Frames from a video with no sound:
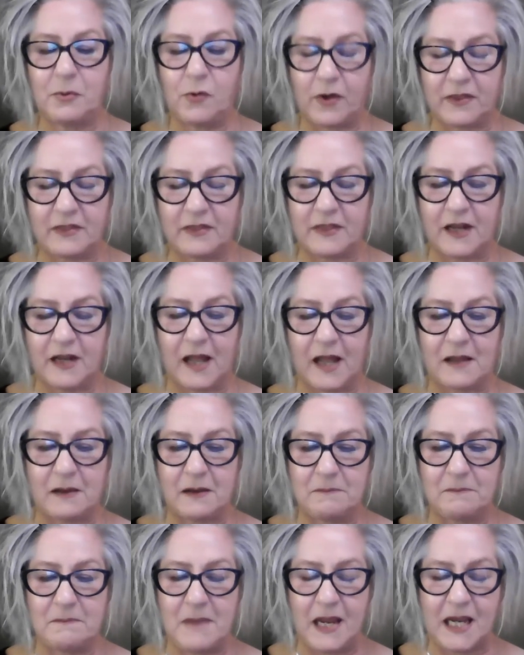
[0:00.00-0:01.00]
point that I
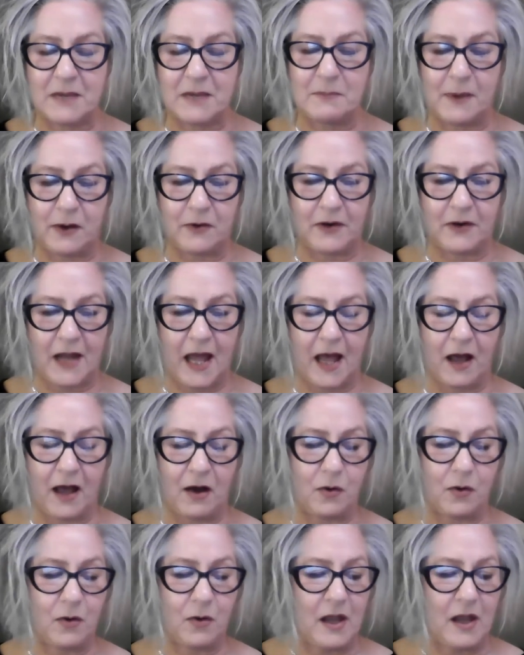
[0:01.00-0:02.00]
make about
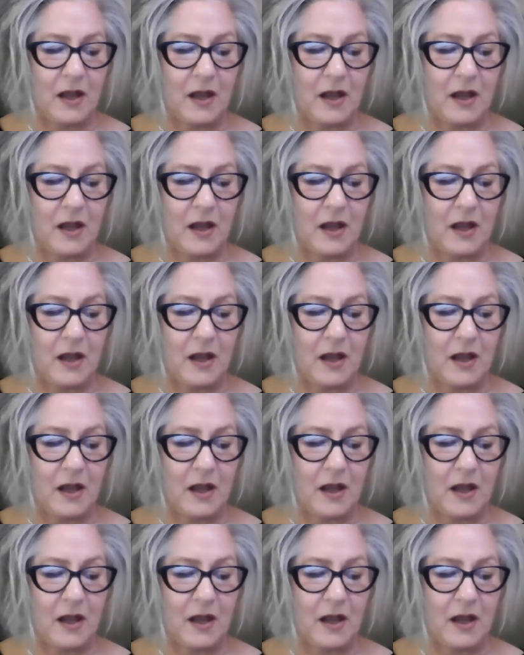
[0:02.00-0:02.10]
how